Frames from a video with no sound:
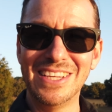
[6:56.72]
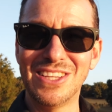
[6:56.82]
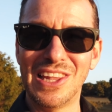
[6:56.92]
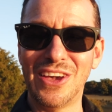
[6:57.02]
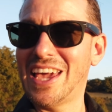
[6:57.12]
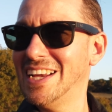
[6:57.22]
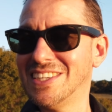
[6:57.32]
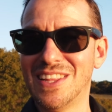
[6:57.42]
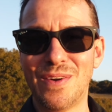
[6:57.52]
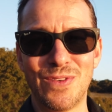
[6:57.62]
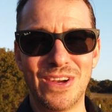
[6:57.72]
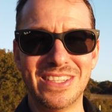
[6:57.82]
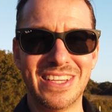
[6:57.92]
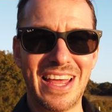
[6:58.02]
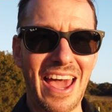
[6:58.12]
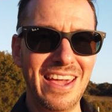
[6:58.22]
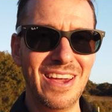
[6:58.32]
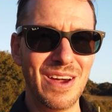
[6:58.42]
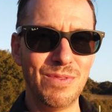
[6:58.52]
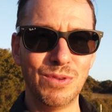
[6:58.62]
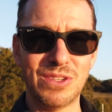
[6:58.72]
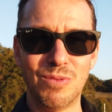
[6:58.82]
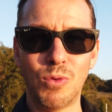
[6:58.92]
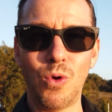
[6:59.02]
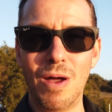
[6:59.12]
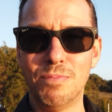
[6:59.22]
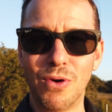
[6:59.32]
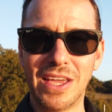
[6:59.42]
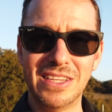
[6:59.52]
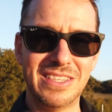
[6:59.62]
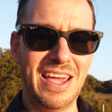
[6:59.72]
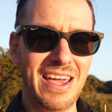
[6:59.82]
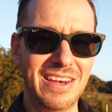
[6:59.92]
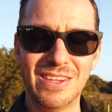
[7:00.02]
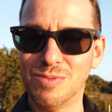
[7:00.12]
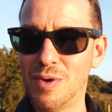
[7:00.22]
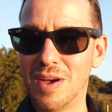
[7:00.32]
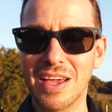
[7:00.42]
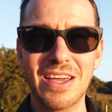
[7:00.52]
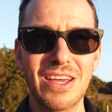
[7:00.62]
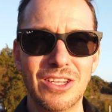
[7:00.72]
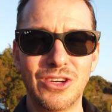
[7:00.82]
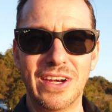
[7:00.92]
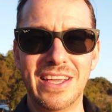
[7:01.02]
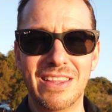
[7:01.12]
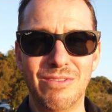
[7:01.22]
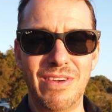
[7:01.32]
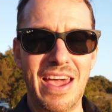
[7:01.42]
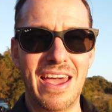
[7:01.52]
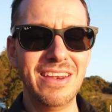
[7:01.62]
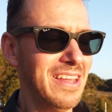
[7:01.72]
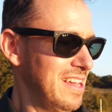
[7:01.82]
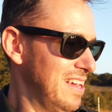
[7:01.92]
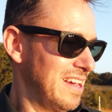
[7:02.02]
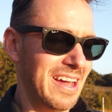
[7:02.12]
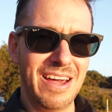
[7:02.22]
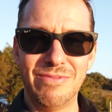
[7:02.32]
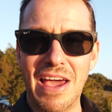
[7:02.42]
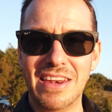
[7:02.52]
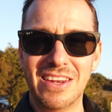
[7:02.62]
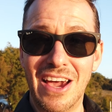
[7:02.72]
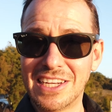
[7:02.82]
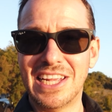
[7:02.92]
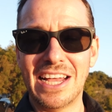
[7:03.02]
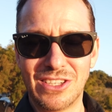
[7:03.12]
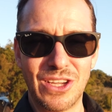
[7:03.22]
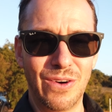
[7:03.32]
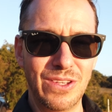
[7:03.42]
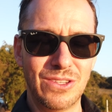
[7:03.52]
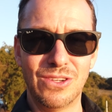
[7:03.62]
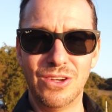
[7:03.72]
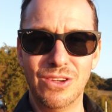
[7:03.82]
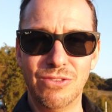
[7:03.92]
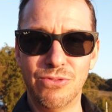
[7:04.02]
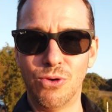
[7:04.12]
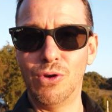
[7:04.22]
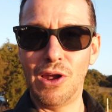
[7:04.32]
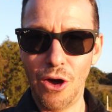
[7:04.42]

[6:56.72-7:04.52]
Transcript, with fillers: getting to the location that we're in today. Um, there was some quite boggy sand as we were trying to get the van. Uh, van in, I actually had to go into four